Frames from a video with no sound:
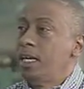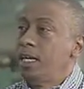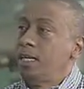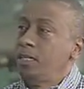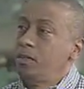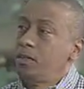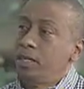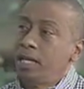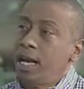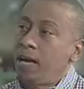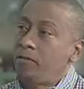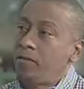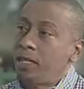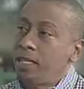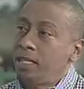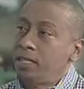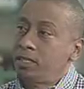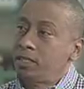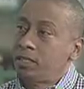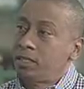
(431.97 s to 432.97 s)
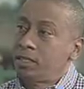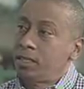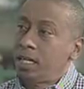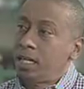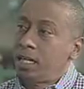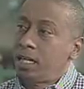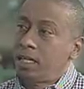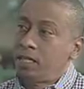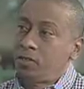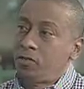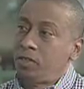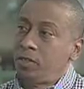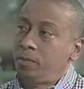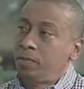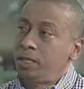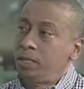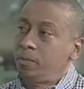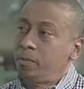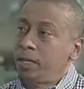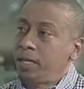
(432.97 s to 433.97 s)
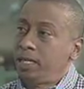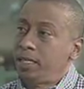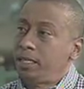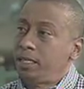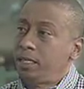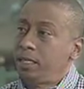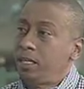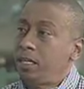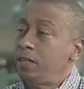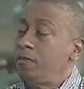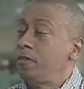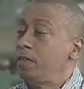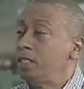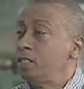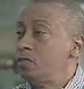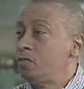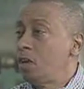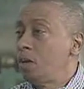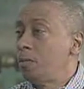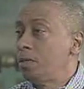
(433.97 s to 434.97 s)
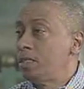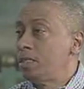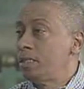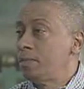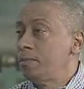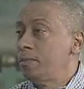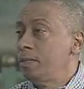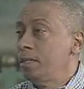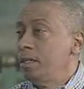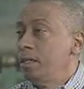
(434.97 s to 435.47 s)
you can have laser treatment applied to the hair if it's troublesome.